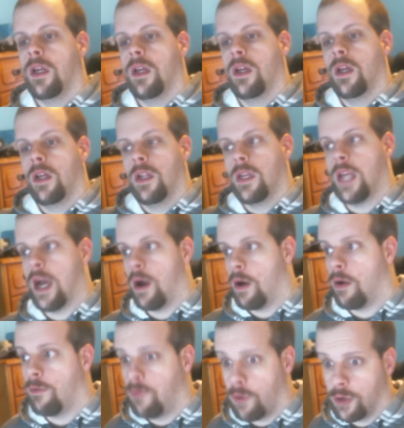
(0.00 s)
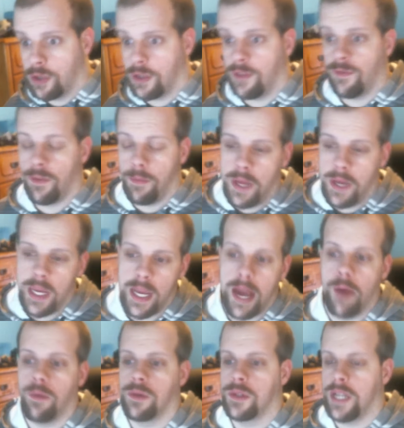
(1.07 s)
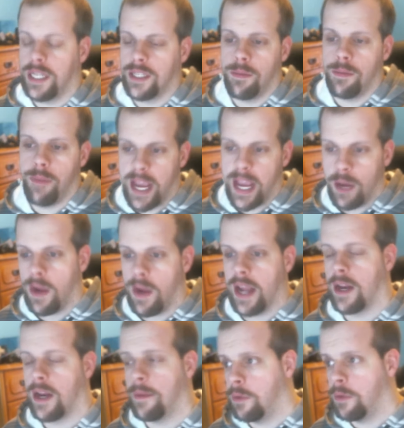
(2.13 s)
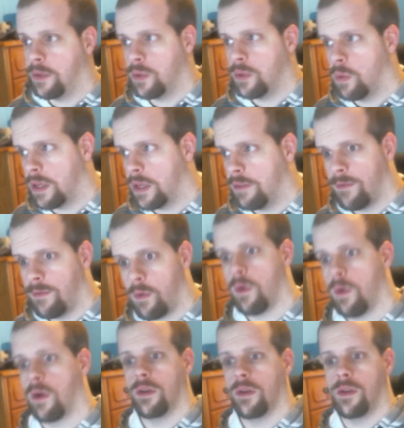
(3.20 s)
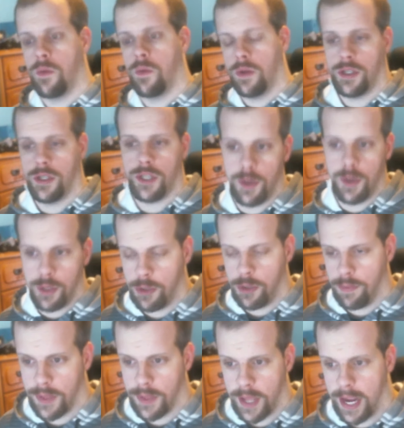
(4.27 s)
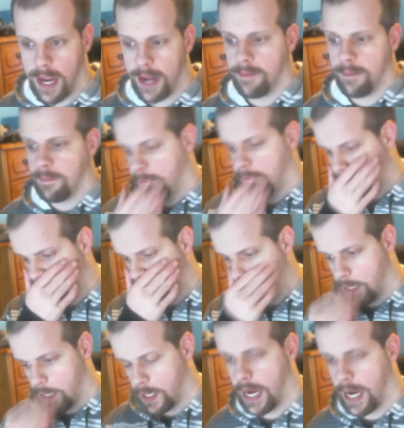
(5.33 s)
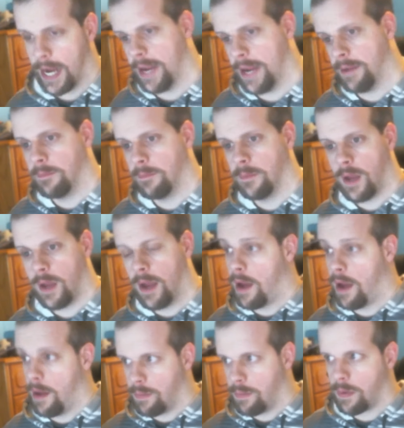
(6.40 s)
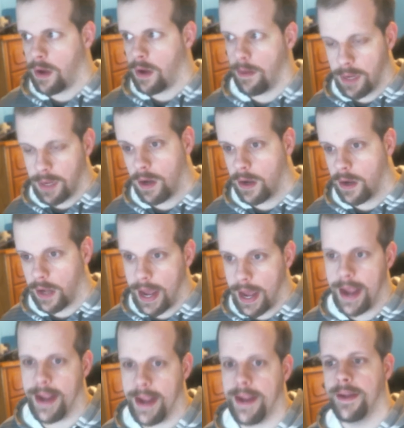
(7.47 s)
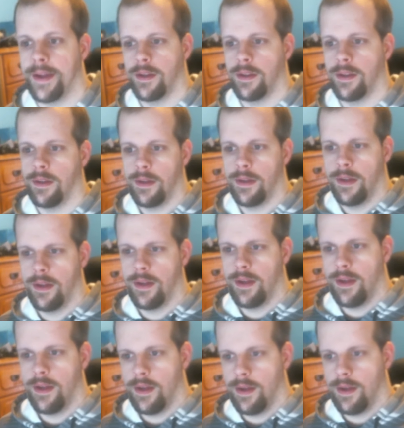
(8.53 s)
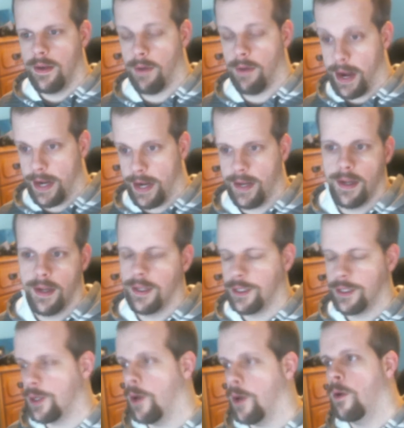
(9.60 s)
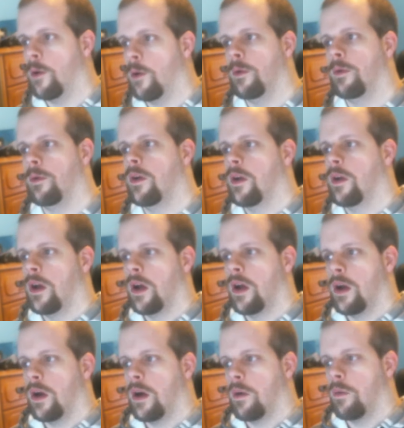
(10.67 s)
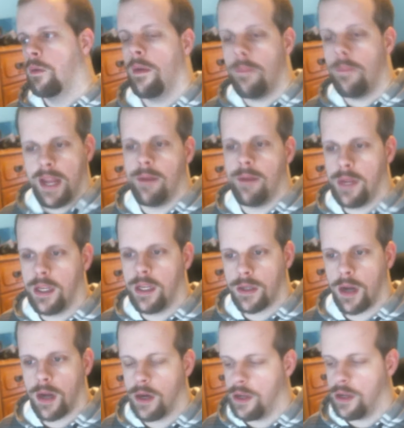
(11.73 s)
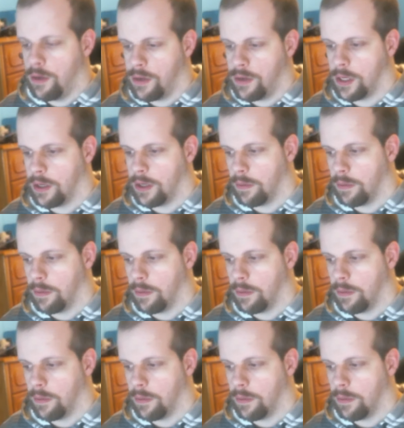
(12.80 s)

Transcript: Now, fortunately for me, I was late to the bandwagon. I'm only 24 doing this YouTube thing. Okay? I'm, I'm a young guy. Right? So, what made me start YouTube?